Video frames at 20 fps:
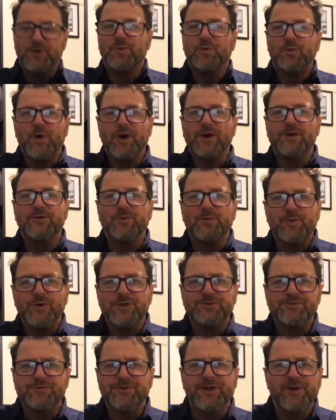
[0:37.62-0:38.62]

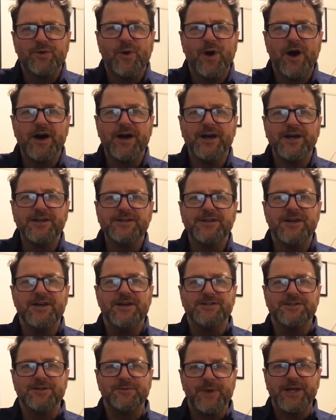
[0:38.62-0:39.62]
what's required
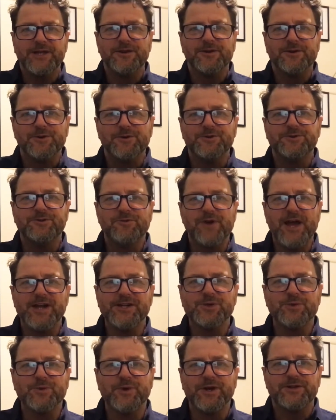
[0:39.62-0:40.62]
to make a good
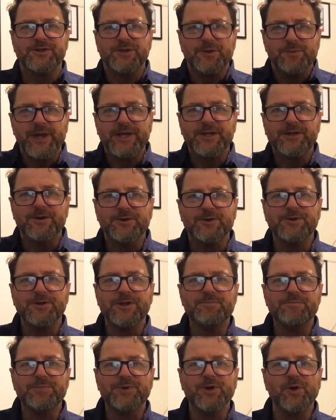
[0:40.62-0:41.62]
graduate, to make a good
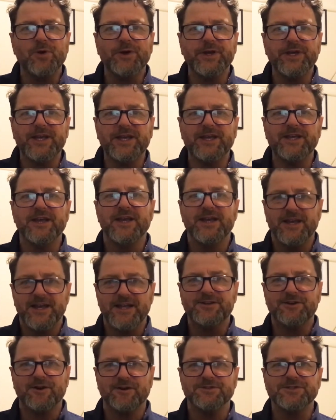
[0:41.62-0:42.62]
employee
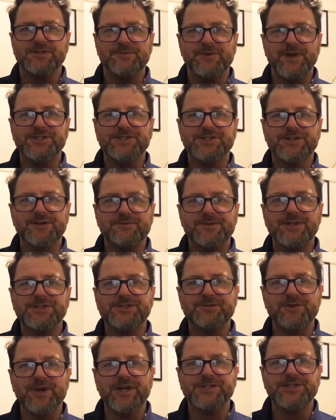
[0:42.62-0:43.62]
in conservation and
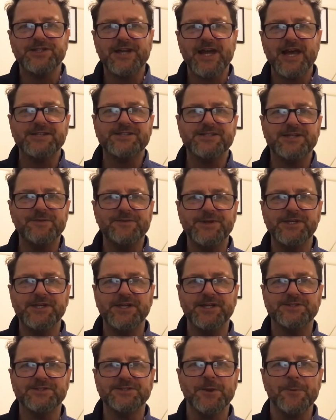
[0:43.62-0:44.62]
restoration
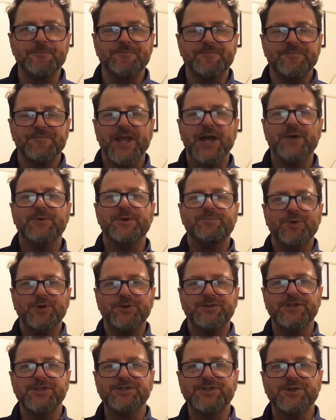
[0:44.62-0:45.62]
activities, and we
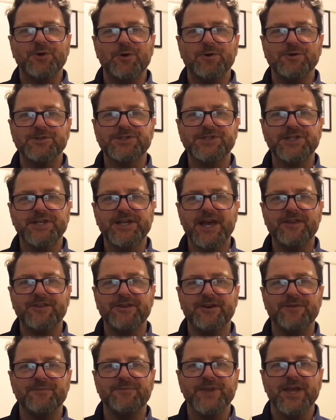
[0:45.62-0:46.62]
put this course
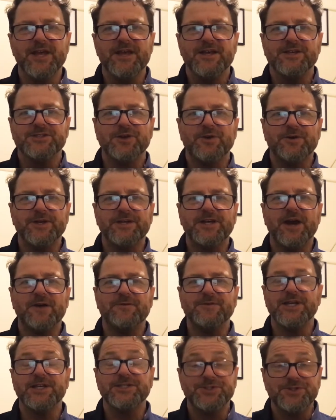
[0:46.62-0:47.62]
together. So
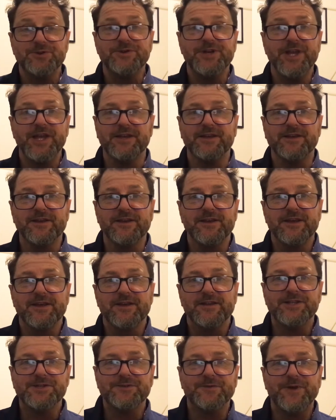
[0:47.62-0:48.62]
it's unique.
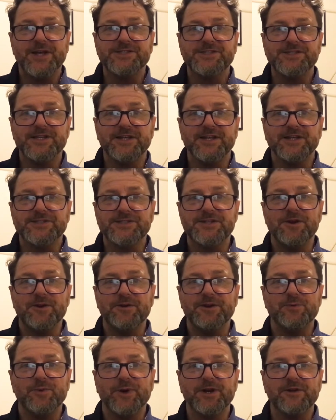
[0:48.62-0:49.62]
Let's face it, it's the
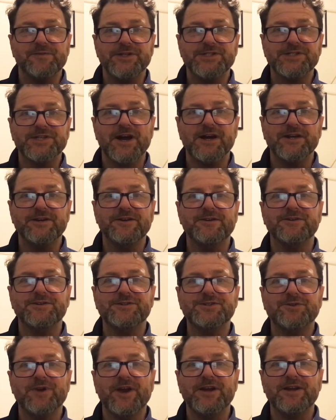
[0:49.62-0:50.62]
only one of its kind in
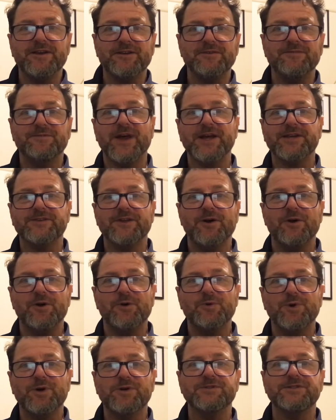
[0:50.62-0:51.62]
Australia, in fact the whole
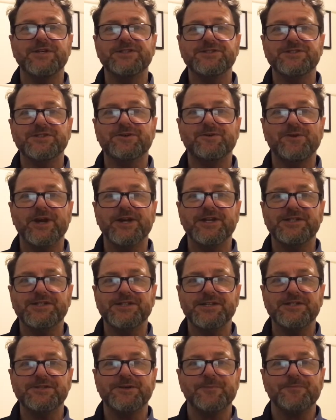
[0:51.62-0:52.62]
world, that's
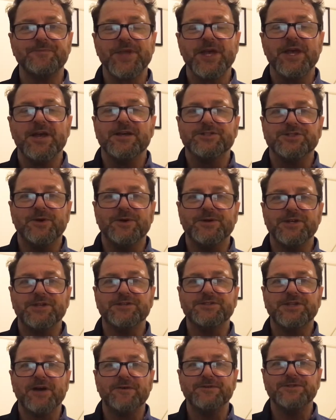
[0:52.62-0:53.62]
accredited. So it
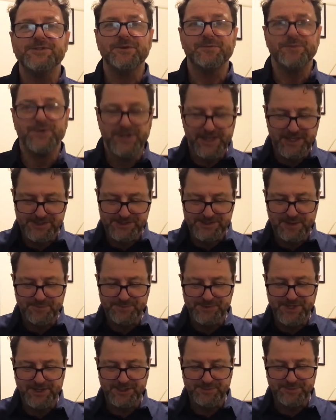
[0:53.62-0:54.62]
does cover some unique
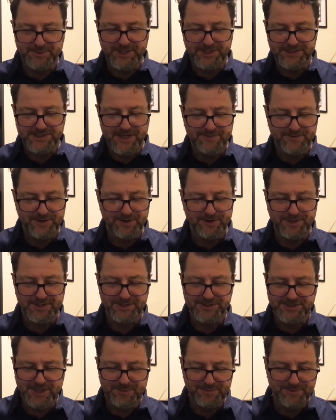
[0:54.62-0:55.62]
subjects, but let's have a look at
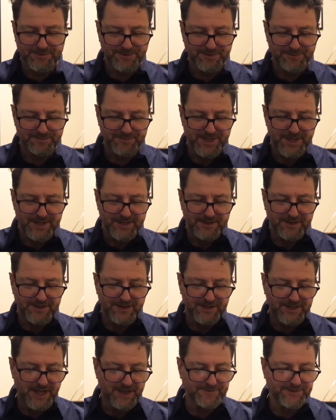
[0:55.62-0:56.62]
some of them that
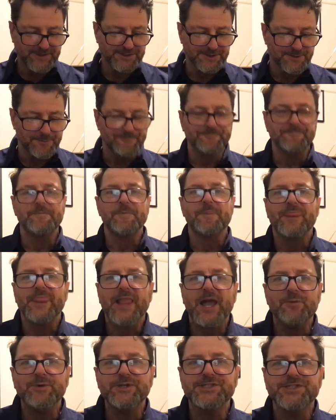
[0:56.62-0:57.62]
are covered.
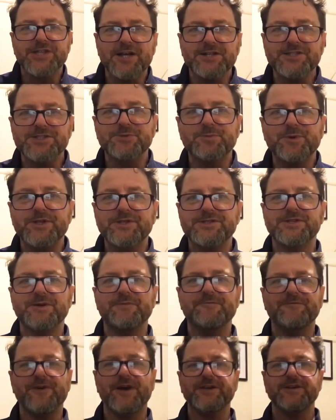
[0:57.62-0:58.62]
And we start with
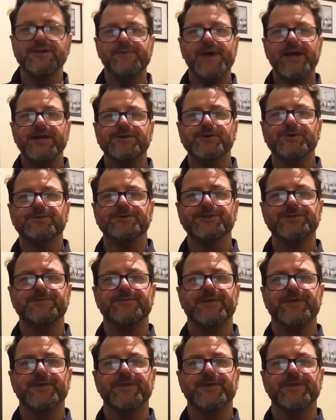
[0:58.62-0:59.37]
some fundamentals,